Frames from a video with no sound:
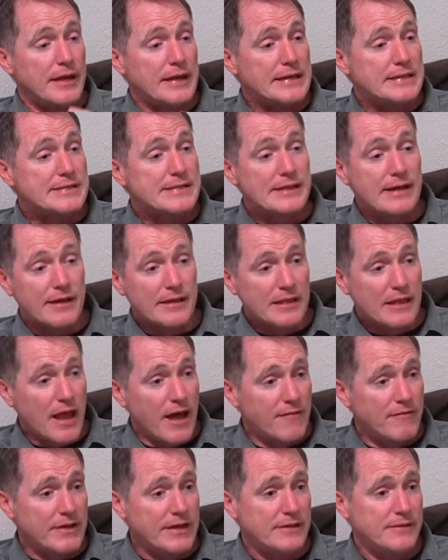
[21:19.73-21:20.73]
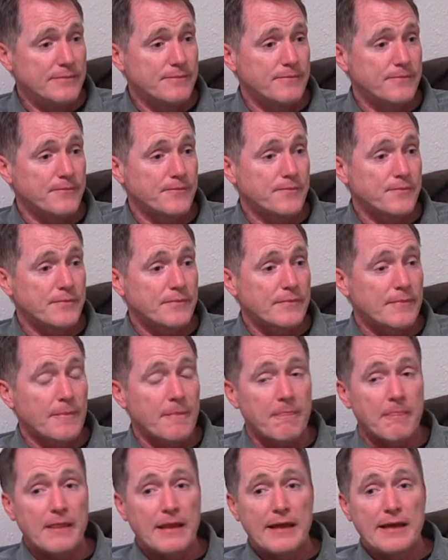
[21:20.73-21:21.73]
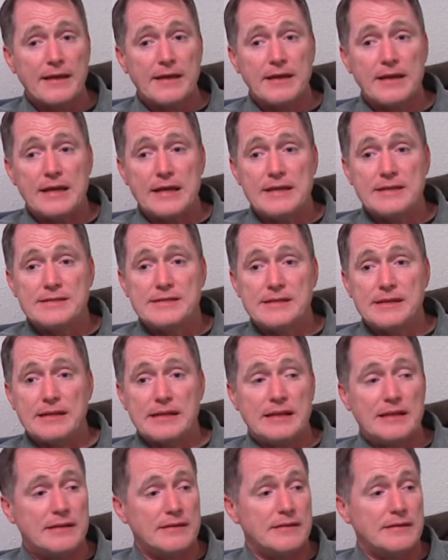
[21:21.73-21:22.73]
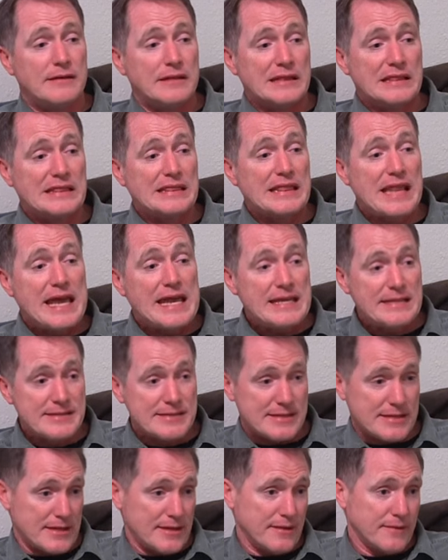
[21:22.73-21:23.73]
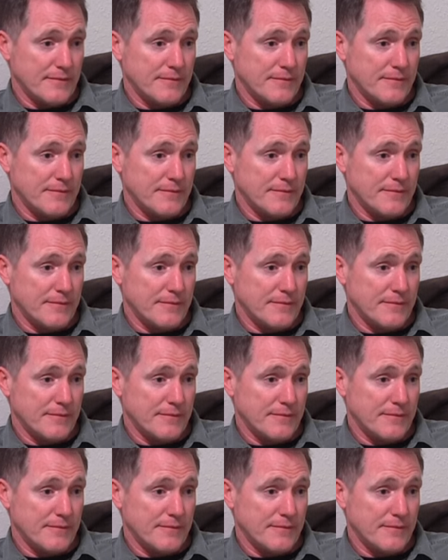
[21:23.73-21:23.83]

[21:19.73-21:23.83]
Is it unloving? Is it lazy?